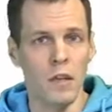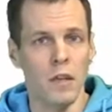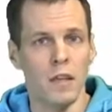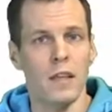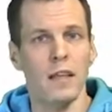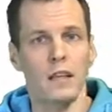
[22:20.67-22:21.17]

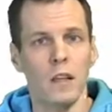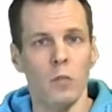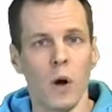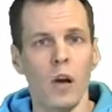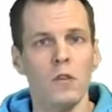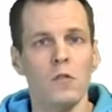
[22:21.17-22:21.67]
then that
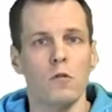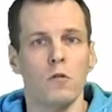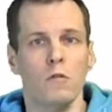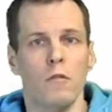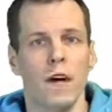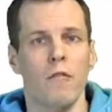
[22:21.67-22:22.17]
one source
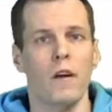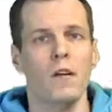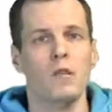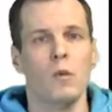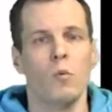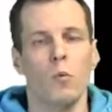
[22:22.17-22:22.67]
of
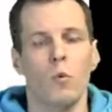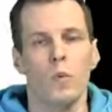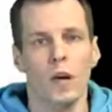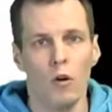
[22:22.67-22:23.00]
variation would be a